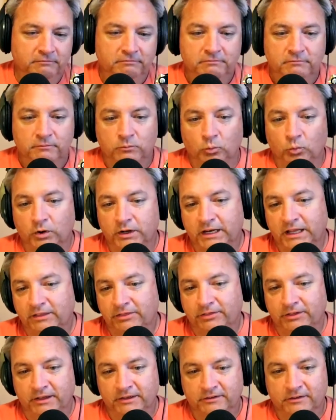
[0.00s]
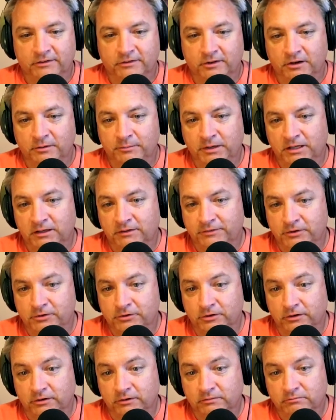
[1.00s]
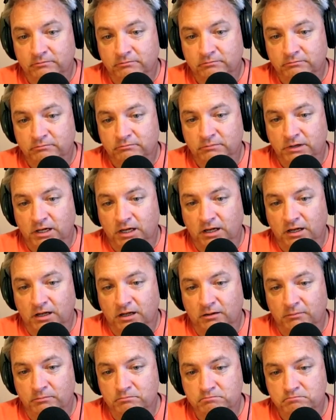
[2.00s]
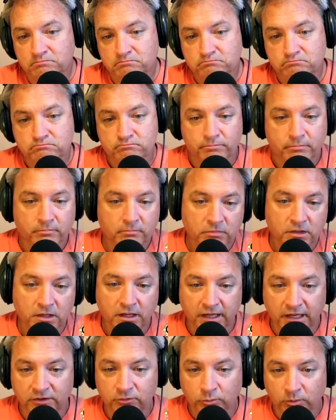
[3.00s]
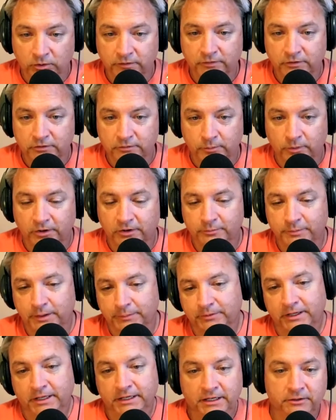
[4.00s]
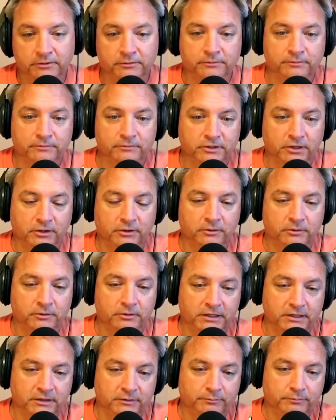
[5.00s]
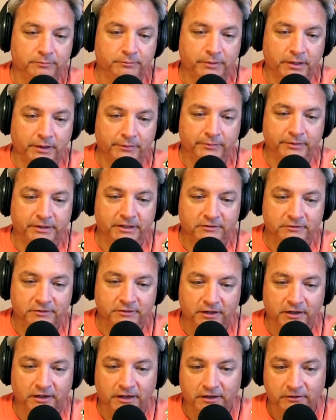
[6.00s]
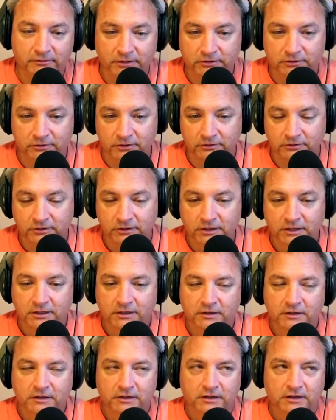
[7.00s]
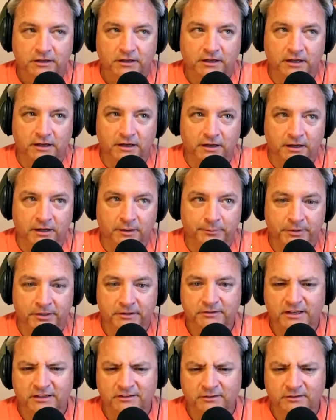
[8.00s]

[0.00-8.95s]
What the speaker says: what he thinks it's going to be in the future. Um, he's one of the smartest people I know. So he probably has done a lot of research. Plus, he has a